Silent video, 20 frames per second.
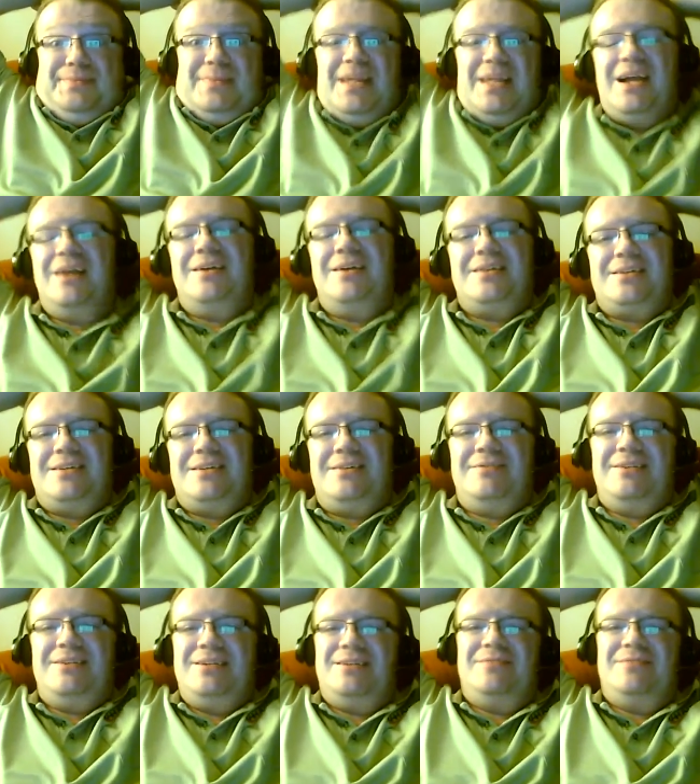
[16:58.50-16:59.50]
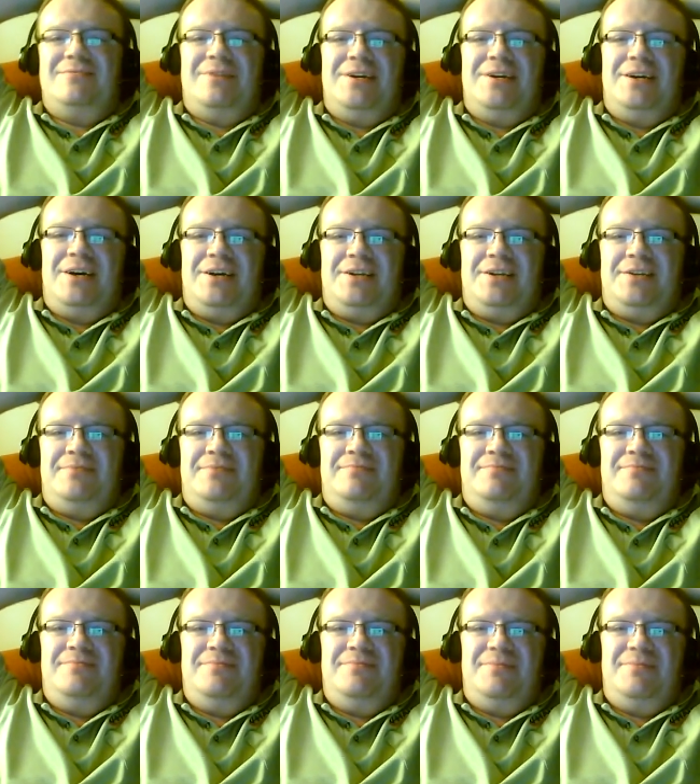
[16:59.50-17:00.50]
I don't see a reason why not.
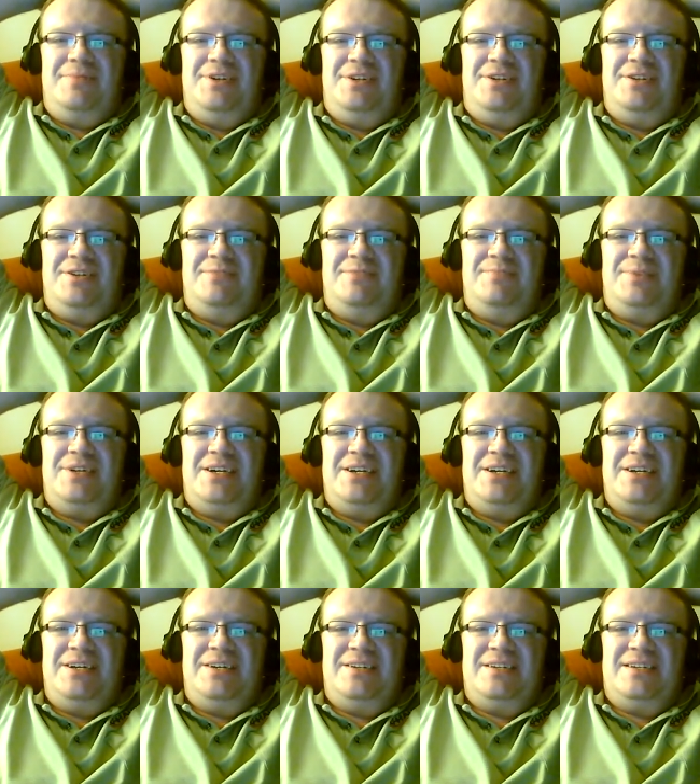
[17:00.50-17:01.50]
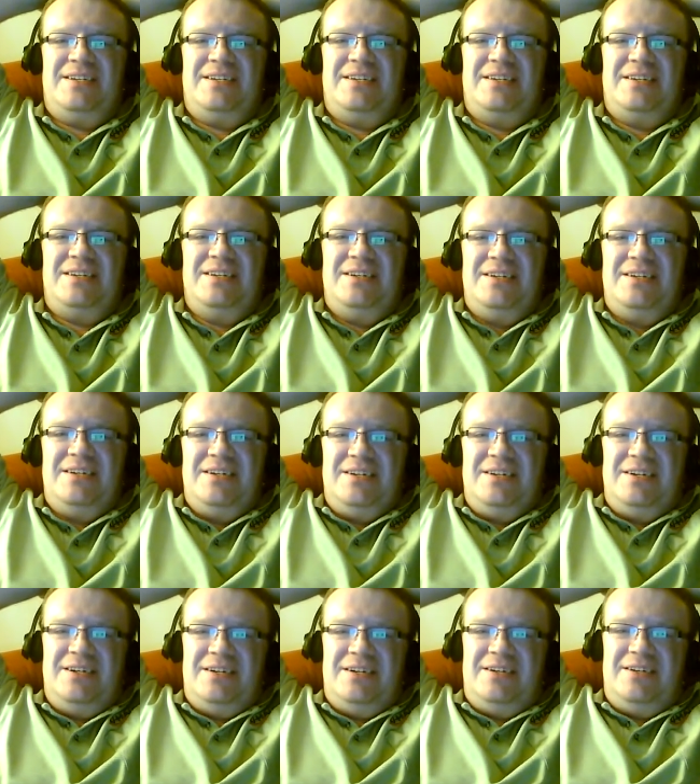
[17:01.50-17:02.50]
YouTube kind of gives
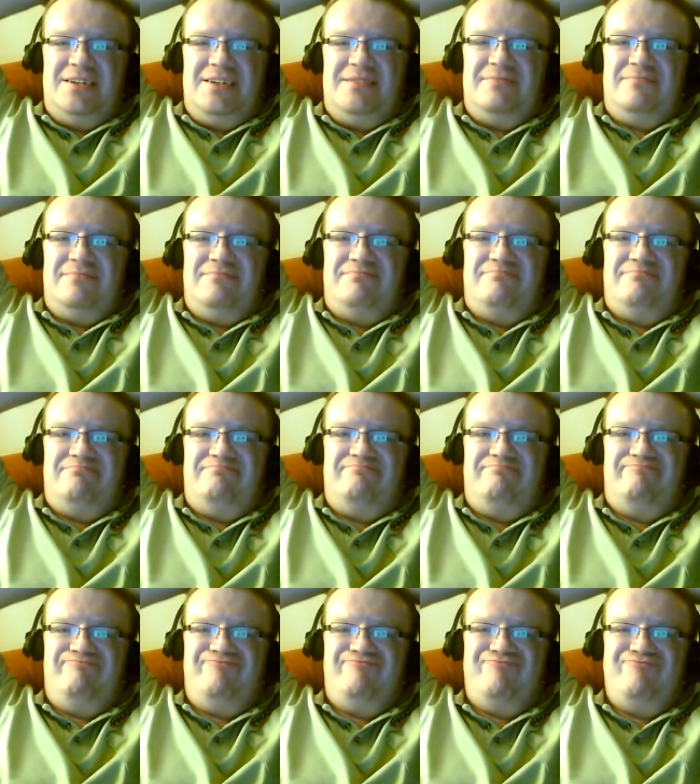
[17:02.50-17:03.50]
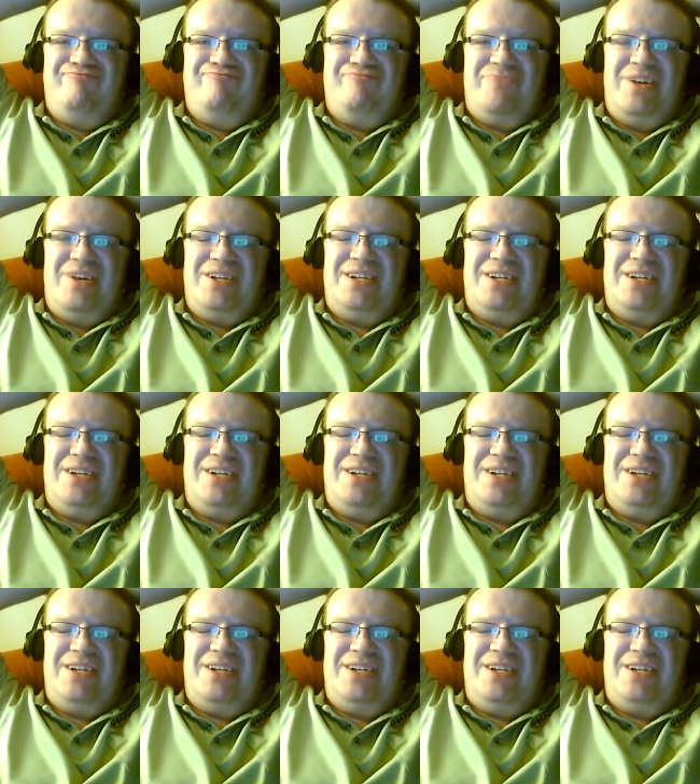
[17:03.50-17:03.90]
um, a